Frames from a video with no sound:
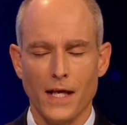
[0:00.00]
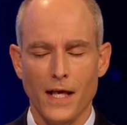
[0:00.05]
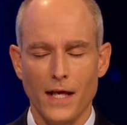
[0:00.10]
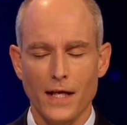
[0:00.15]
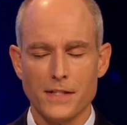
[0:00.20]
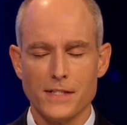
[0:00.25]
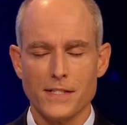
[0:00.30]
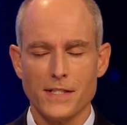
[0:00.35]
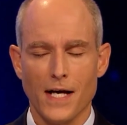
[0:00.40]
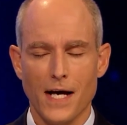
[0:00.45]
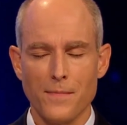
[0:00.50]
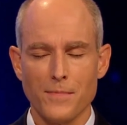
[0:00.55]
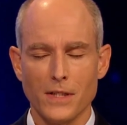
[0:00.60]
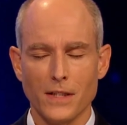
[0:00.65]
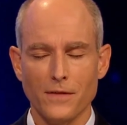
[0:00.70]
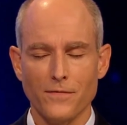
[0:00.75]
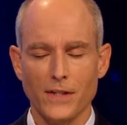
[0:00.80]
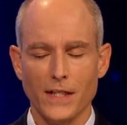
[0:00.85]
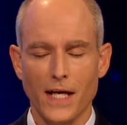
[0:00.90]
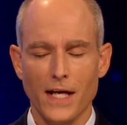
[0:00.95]
It's time to
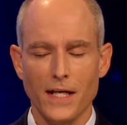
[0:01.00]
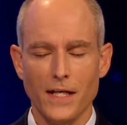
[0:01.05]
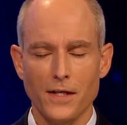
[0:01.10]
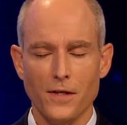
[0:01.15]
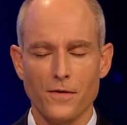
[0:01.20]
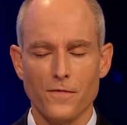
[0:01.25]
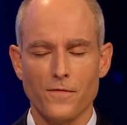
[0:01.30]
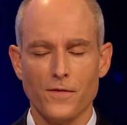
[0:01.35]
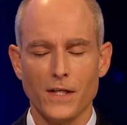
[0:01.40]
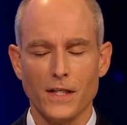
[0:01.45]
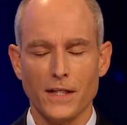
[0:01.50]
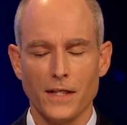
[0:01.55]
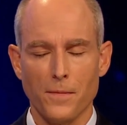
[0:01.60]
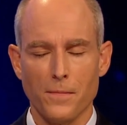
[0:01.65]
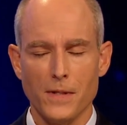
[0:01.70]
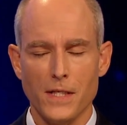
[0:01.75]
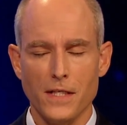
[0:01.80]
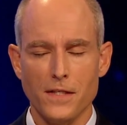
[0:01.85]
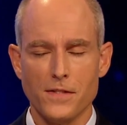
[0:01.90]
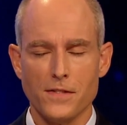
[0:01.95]
live again, and you're feeling a
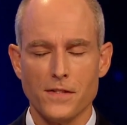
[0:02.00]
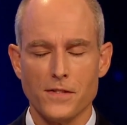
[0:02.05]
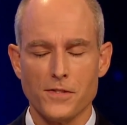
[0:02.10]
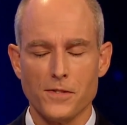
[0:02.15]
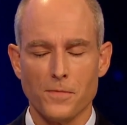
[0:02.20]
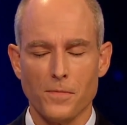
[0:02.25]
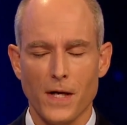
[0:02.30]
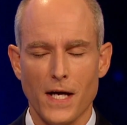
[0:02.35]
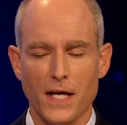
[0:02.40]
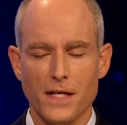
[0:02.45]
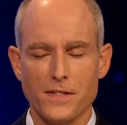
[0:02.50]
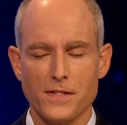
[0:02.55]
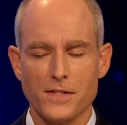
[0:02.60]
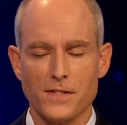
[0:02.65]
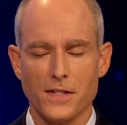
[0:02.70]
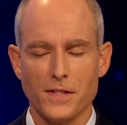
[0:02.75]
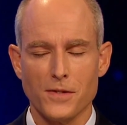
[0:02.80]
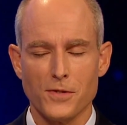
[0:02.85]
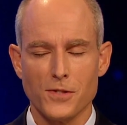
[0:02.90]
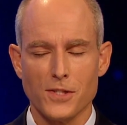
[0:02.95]
peace that surpasses
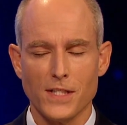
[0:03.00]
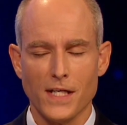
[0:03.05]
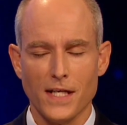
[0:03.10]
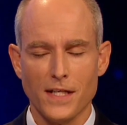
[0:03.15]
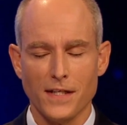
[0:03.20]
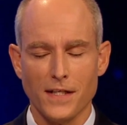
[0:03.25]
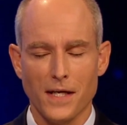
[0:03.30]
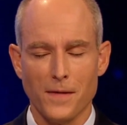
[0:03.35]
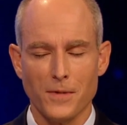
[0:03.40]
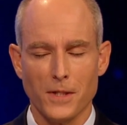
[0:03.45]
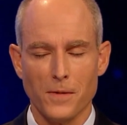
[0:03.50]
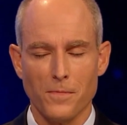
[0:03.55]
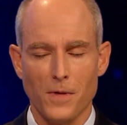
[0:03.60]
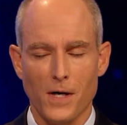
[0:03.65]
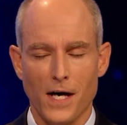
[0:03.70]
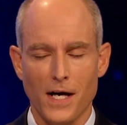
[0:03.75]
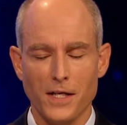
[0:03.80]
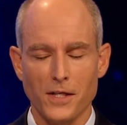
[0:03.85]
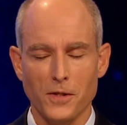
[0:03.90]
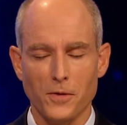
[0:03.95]
understanding coming
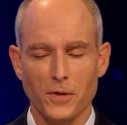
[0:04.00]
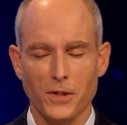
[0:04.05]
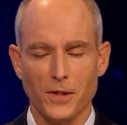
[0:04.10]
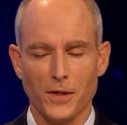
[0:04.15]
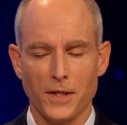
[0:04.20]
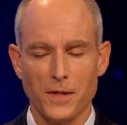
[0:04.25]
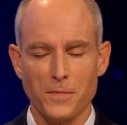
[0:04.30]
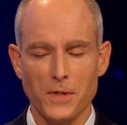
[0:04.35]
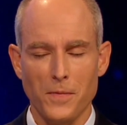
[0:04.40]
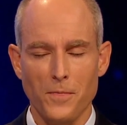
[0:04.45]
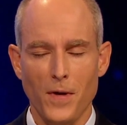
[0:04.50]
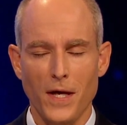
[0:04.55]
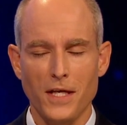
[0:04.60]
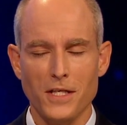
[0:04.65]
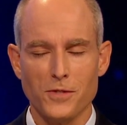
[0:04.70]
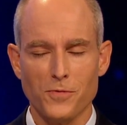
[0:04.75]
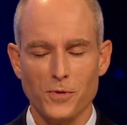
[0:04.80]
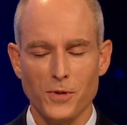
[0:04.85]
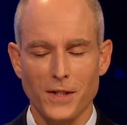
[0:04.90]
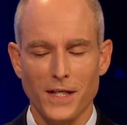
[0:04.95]
upon you, and you're going to be
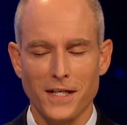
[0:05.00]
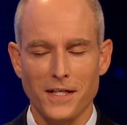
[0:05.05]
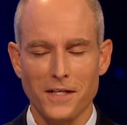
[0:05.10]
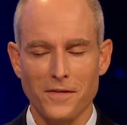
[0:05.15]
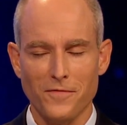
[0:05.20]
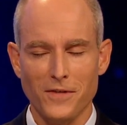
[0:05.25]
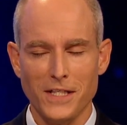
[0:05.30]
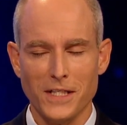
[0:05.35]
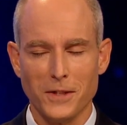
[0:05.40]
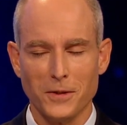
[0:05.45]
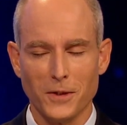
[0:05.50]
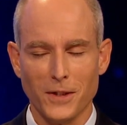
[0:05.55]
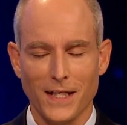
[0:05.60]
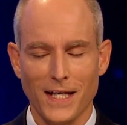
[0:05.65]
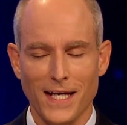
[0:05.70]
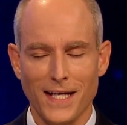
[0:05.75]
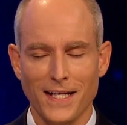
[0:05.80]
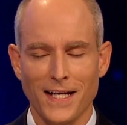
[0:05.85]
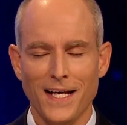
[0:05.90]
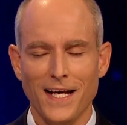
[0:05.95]
amazed when you get in a vehicle
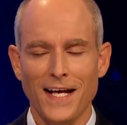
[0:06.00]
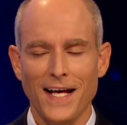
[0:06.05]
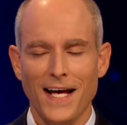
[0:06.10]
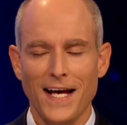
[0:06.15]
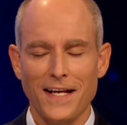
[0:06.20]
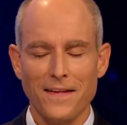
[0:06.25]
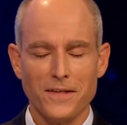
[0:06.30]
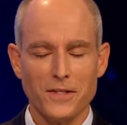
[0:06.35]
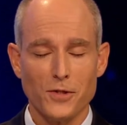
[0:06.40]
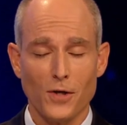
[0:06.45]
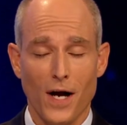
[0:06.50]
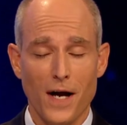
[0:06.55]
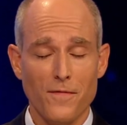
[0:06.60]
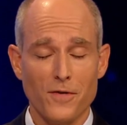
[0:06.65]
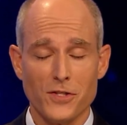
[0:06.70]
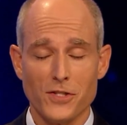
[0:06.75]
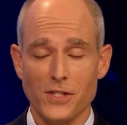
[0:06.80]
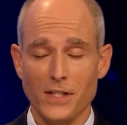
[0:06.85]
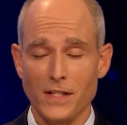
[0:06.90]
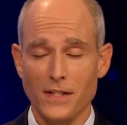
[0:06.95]
again and in the
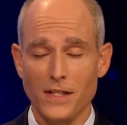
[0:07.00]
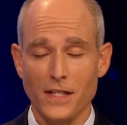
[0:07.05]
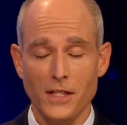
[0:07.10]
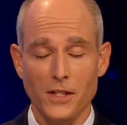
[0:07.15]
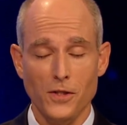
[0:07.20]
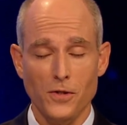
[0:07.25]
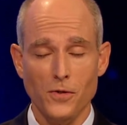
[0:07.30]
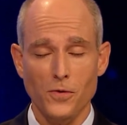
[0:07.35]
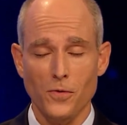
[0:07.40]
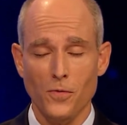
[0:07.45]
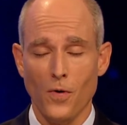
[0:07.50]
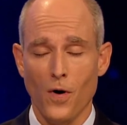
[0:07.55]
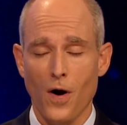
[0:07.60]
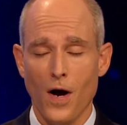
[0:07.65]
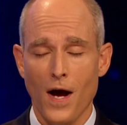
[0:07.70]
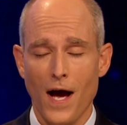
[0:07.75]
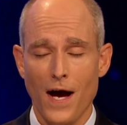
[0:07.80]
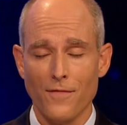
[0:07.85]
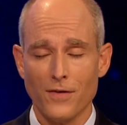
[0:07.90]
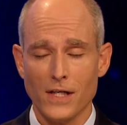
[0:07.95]
driver's seat that you
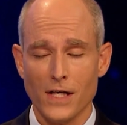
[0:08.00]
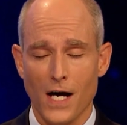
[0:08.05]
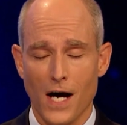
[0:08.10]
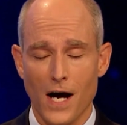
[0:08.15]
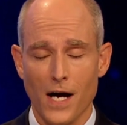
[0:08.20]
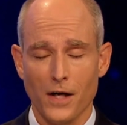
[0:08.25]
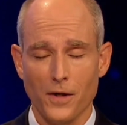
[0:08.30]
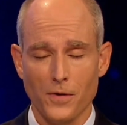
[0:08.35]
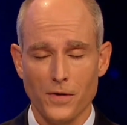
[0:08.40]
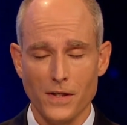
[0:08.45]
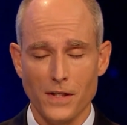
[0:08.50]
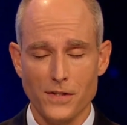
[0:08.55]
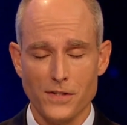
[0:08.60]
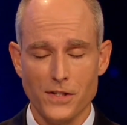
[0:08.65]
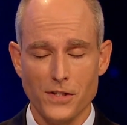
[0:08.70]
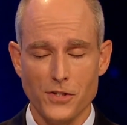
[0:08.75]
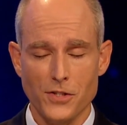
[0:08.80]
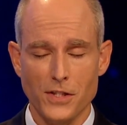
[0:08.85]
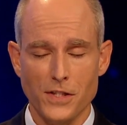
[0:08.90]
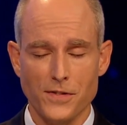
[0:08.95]
have conquered this
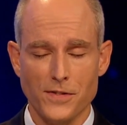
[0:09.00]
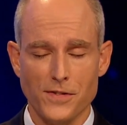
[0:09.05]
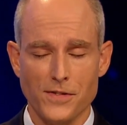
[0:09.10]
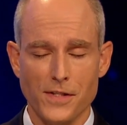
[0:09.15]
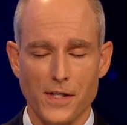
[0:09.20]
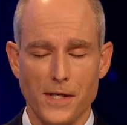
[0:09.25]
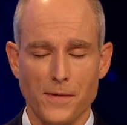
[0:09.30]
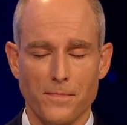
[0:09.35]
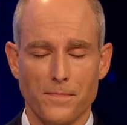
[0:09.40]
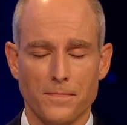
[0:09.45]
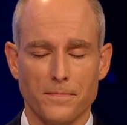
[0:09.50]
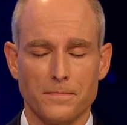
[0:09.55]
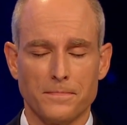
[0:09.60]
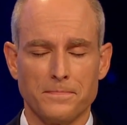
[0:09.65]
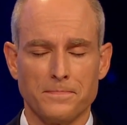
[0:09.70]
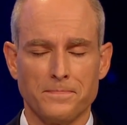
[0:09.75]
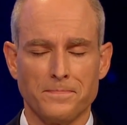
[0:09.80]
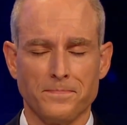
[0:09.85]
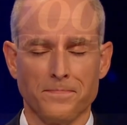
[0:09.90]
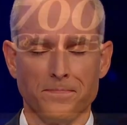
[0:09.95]
in Jesus'
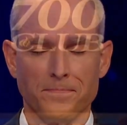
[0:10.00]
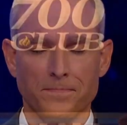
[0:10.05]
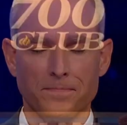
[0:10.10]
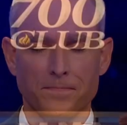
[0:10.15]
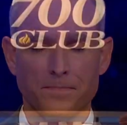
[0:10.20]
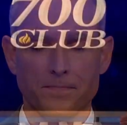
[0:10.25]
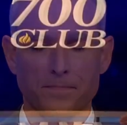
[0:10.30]
name.